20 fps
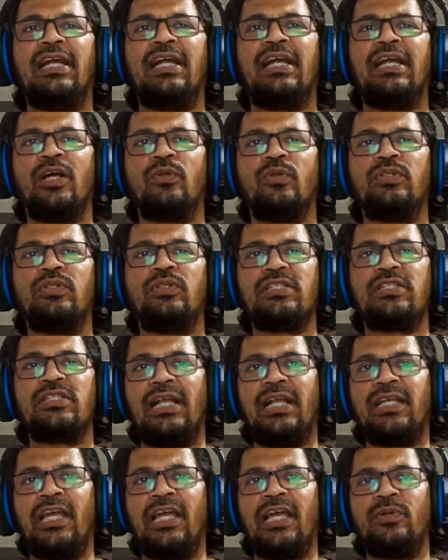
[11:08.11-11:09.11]
Now this
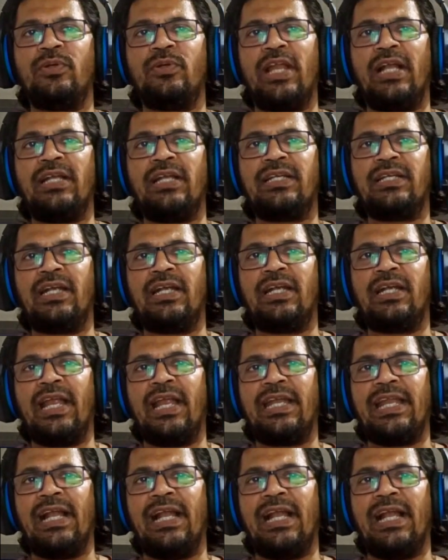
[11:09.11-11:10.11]
delta U, delta T and
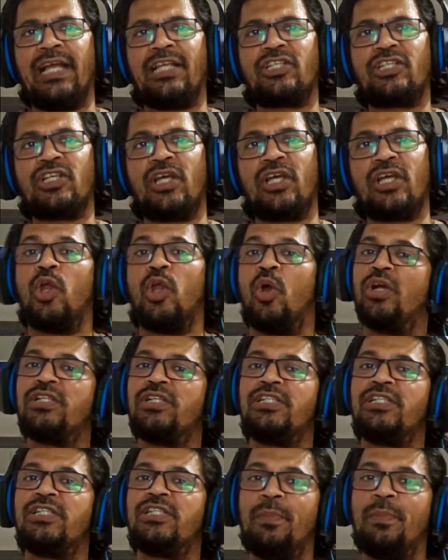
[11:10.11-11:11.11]
delta H are not
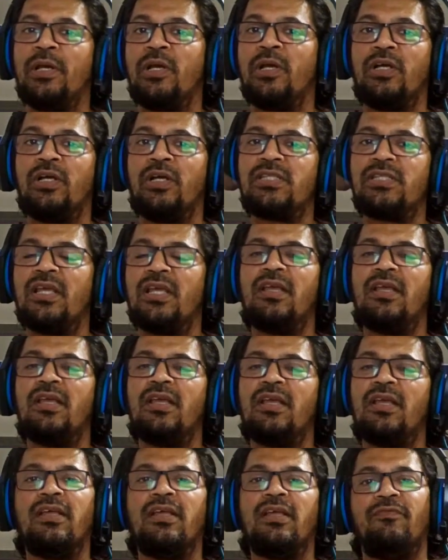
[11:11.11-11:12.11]
0 because
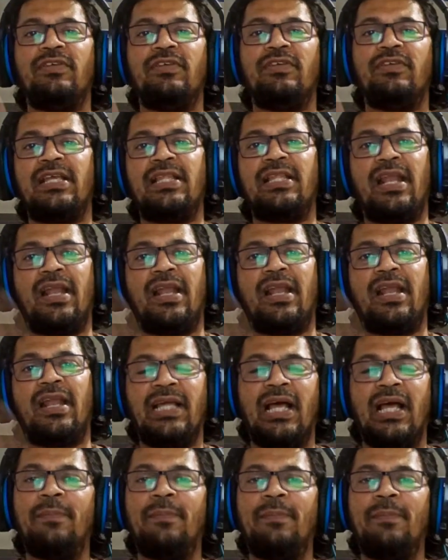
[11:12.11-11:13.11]
we say there are
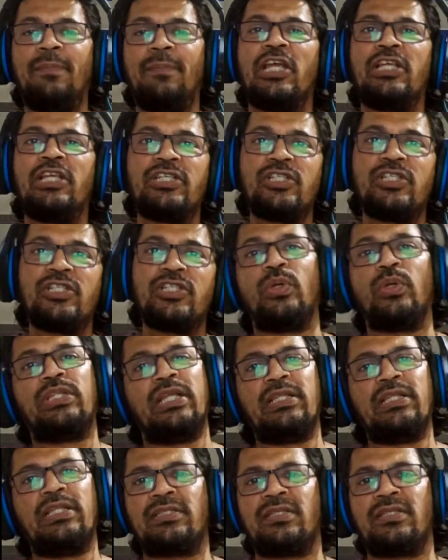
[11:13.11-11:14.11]
enthalpy changes within
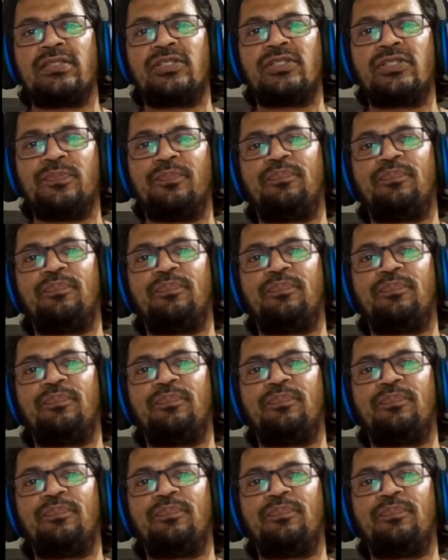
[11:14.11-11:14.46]
the system.